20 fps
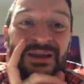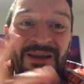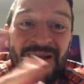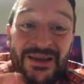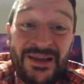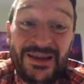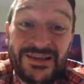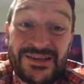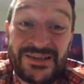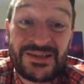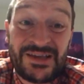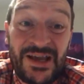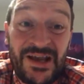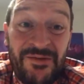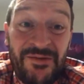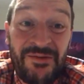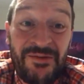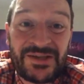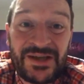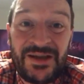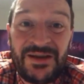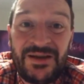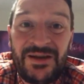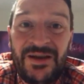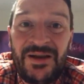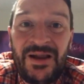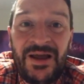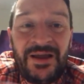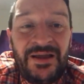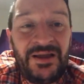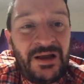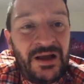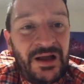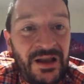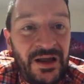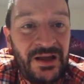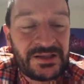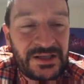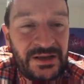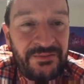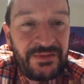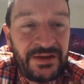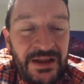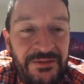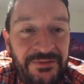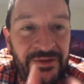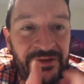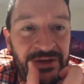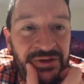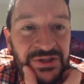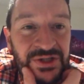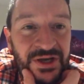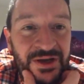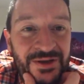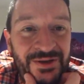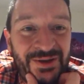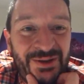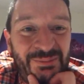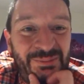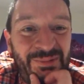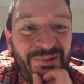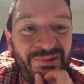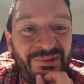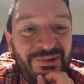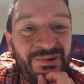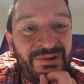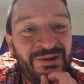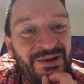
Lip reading: It is serious at the end of the day. I like to have a laugh and a joke, but